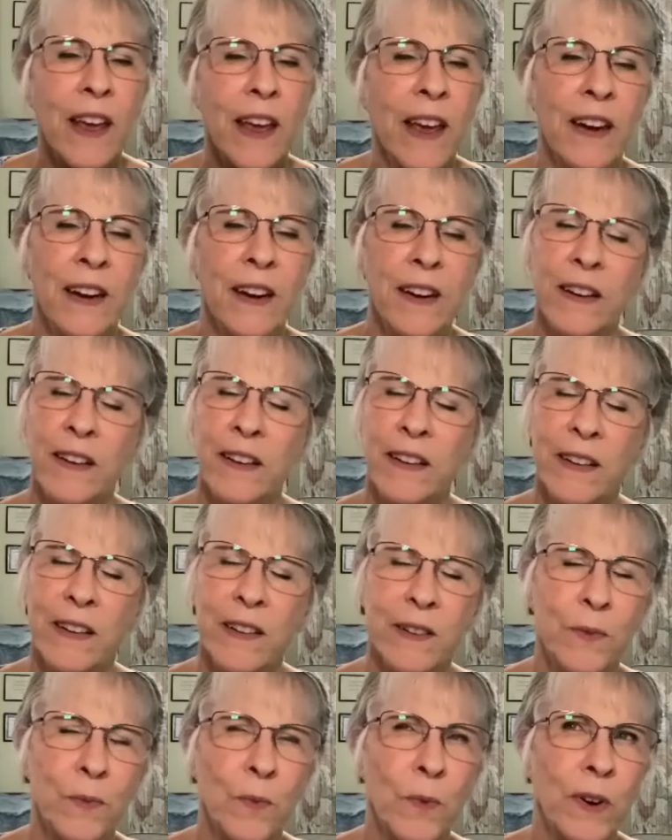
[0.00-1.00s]
And it
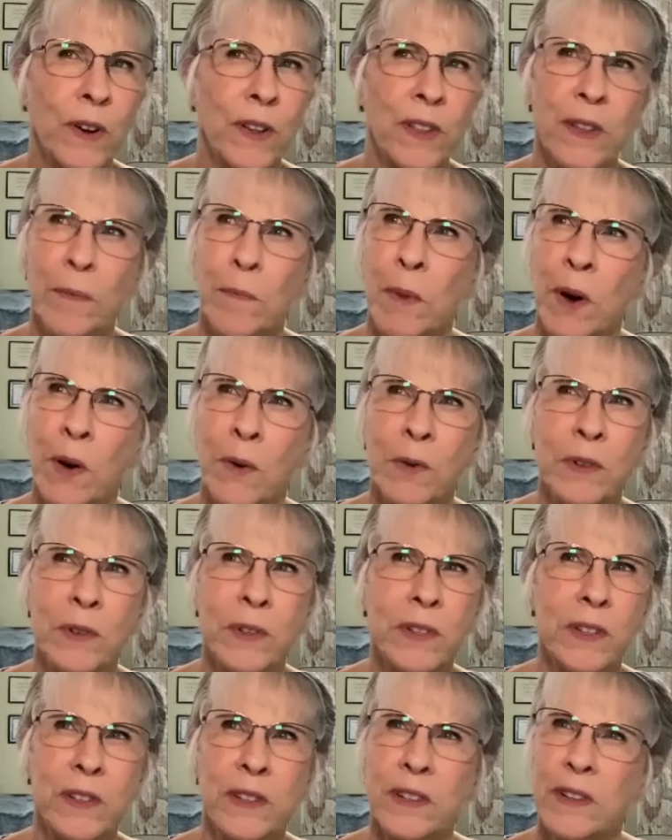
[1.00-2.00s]
is one of the
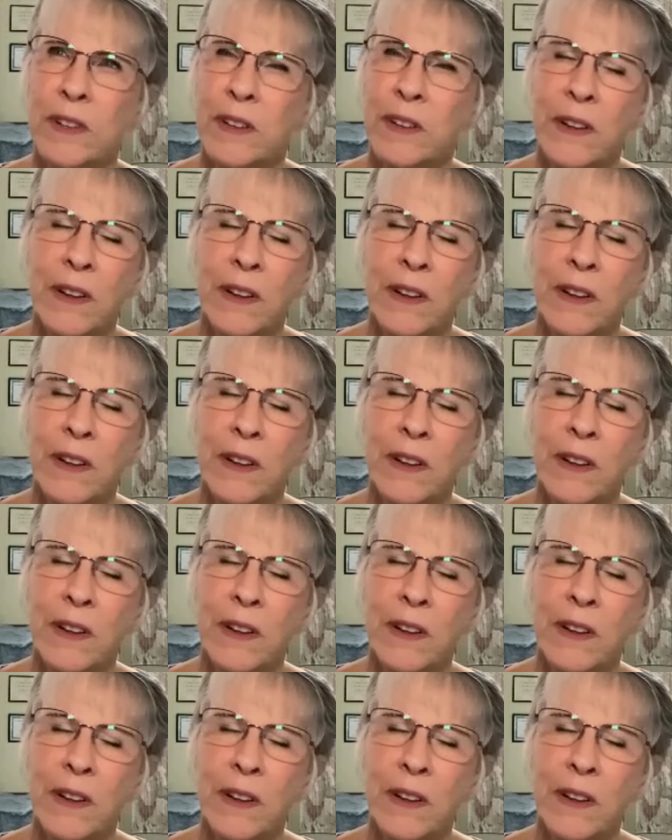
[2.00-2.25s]
most,